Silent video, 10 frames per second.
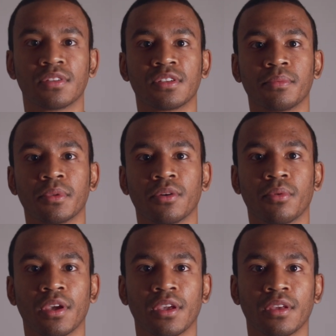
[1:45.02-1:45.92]
in a similar
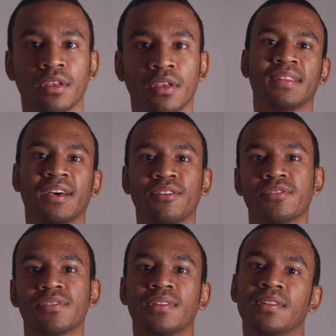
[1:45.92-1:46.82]
way. Now
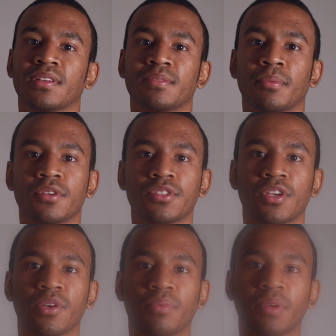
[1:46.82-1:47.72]
for setting
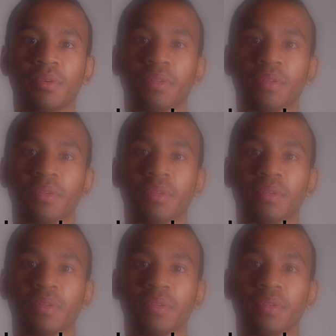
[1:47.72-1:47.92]
exposure, we